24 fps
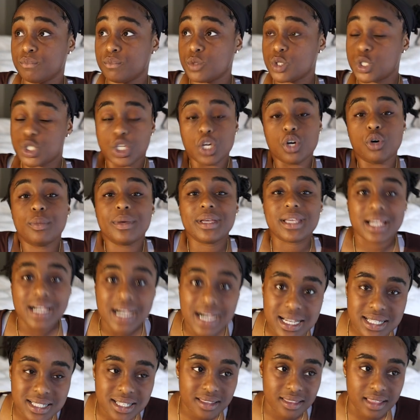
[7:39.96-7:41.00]
So
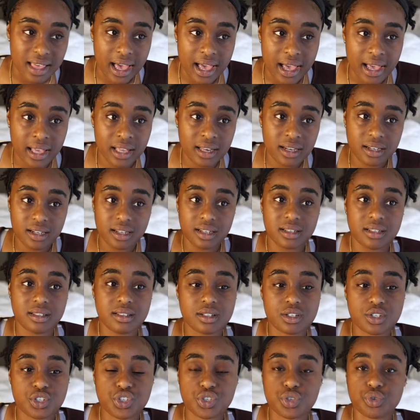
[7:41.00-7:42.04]
because of that,
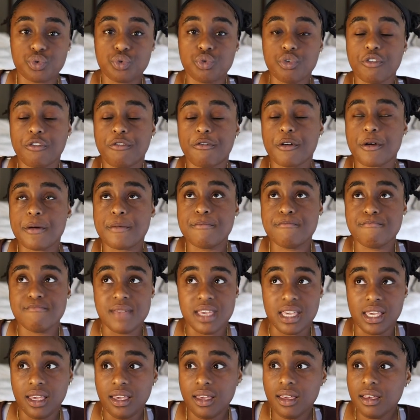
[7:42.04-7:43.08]
school for
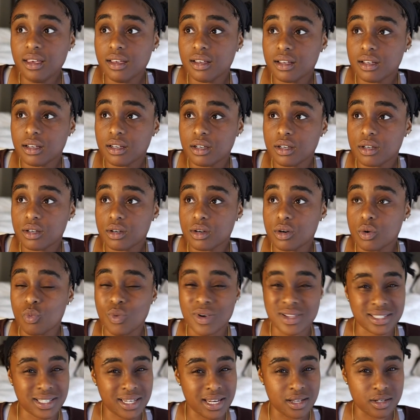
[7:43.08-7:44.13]
me
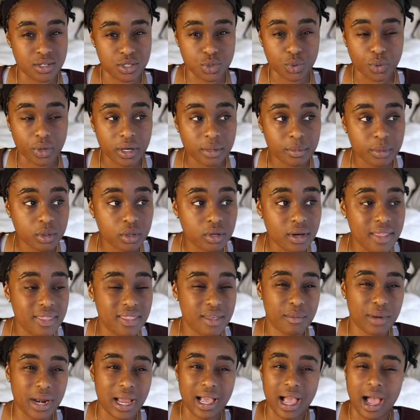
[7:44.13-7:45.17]
wasn't enjoyable. And
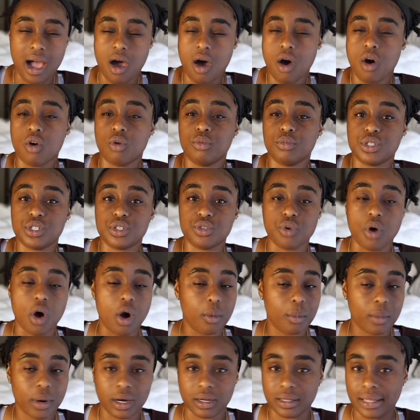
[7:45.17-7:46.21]
then when I got home to do
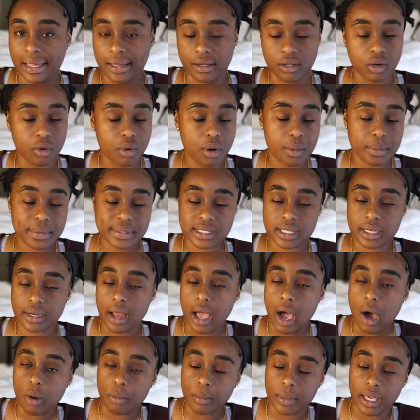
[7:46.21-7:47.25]
homework, like, no one was there to
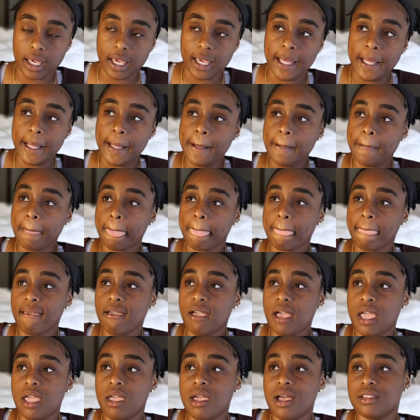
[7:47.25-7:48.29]
help me.
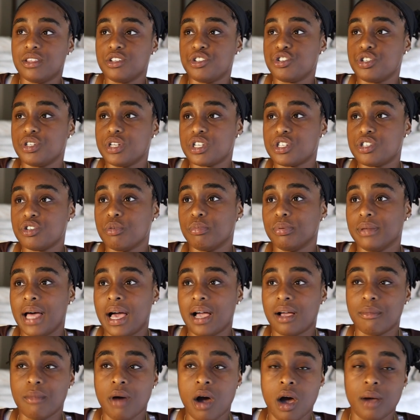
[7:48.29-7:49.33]
And you have the traditional
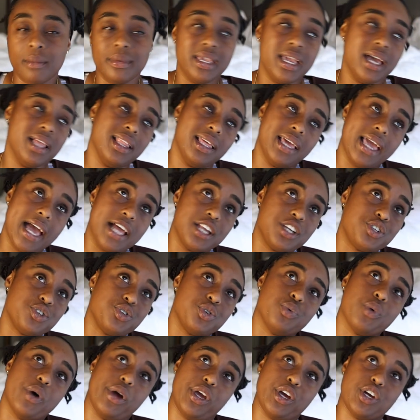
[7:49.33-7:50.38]
black mom yelling at
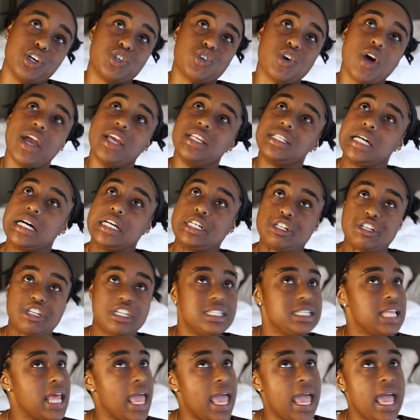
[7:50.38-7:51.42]
you while you're trying to
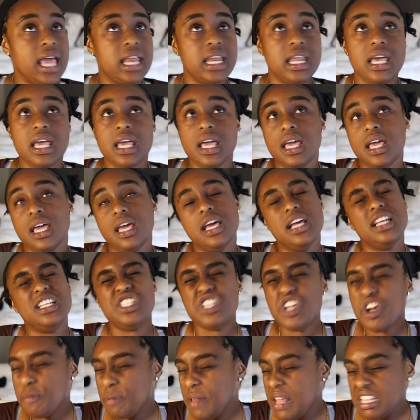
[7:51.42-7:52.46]
understand 2 +
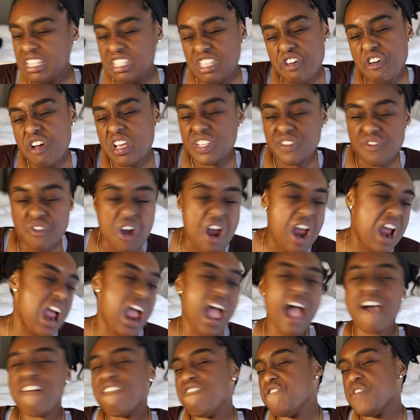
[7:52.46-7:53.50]
2 = 4.
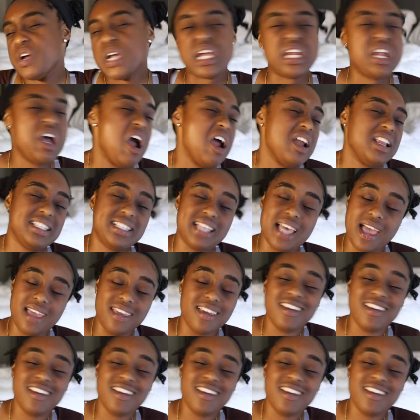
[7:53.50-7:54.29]
How freaking hard is that?